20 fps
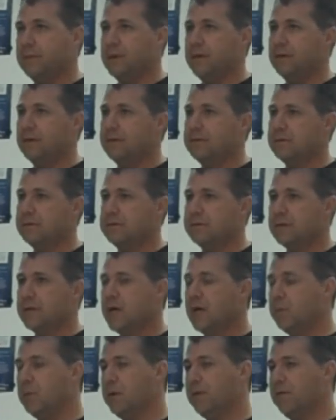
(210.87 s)
There's a
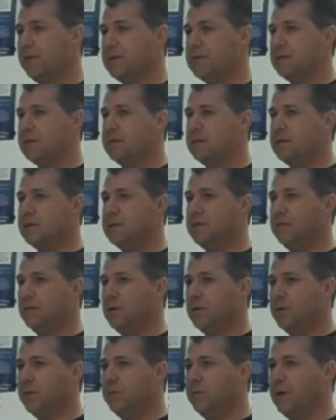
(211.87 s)
couple of instances, if
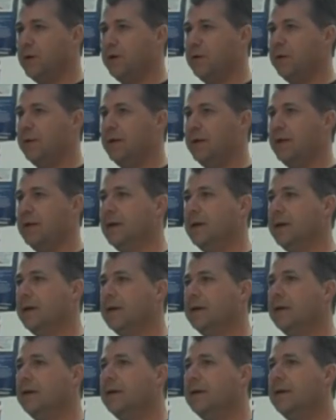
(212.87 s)
you look where
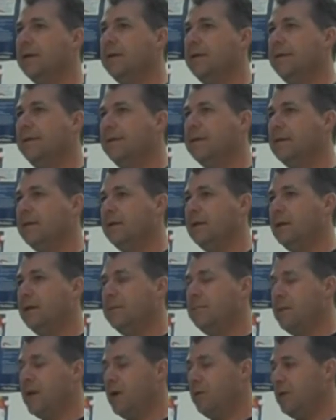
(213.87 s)
the
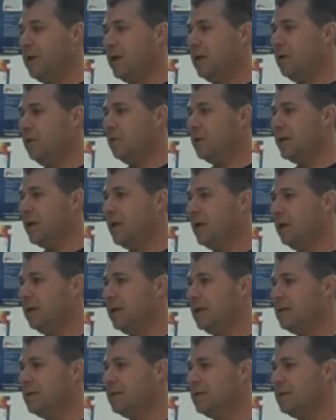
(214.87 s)
Marriott Hotel
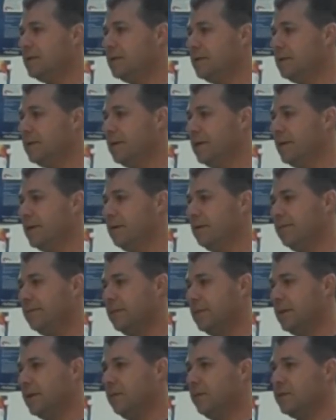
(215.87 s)
is,
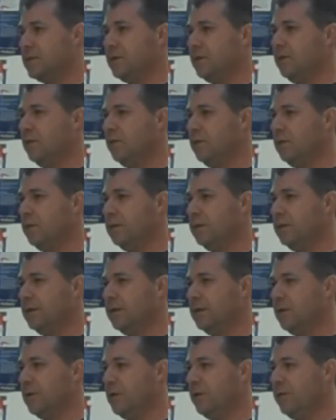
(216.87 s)
there was an old
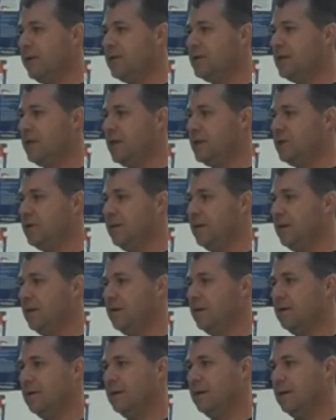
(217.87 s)
Irving station
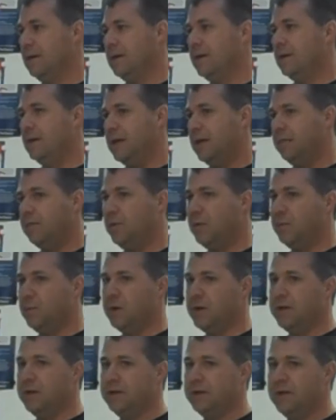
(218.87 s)
there. If we
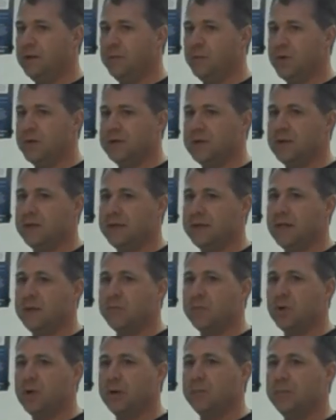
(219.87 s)
would have done the appraisal on that
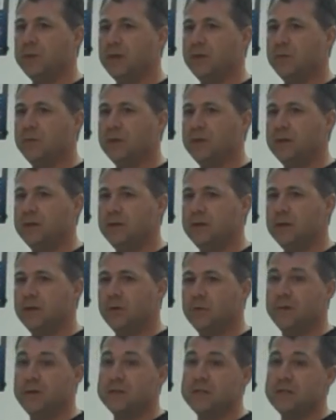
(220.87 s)
property when the
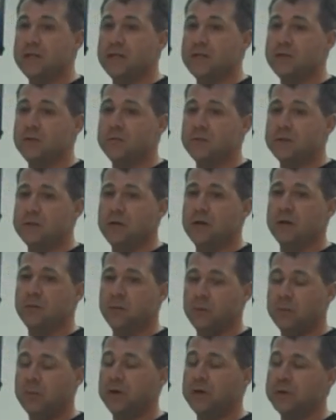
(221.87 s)
Irving station was there,
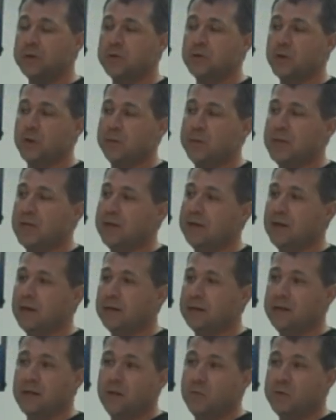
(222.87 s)
we would have determined that
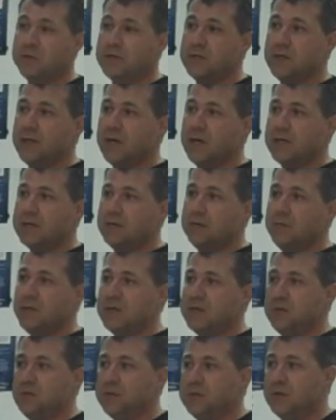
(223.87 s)
that wasn't the highest and
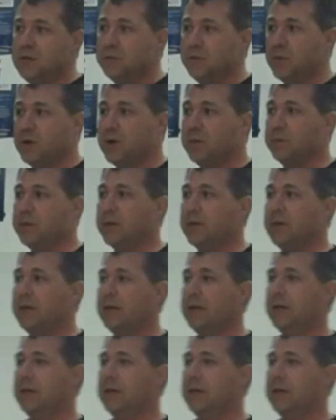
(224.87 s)
best use of the property.